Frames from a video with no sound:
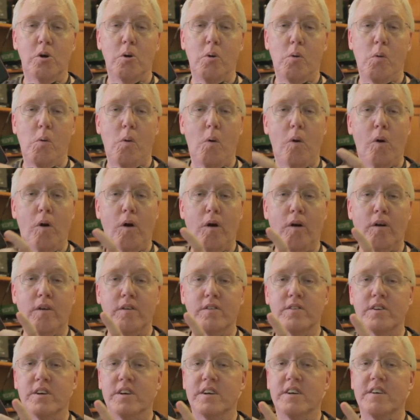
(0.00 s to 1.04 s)

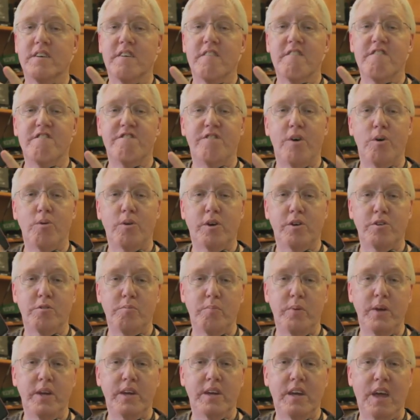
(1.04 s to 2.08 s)
Or
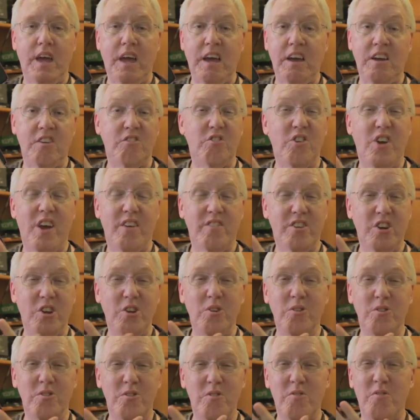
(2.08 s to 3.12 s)
focus peaking, and if you haven't
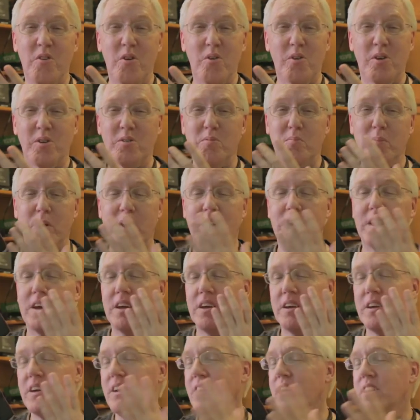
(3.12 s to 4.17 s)
used focus
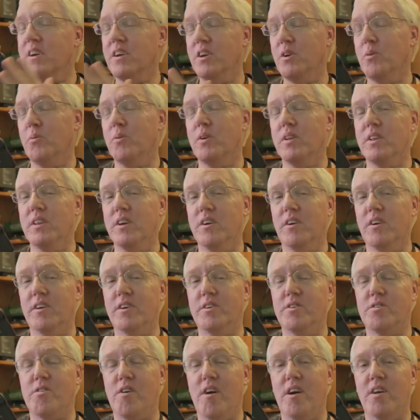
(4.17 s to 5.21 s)
peaking, you really ought
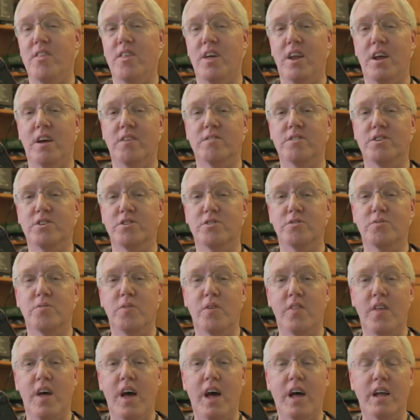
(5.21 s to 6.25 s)
to try that out just
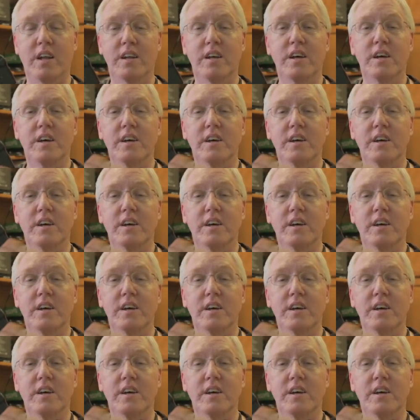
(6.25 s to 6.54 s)
for that.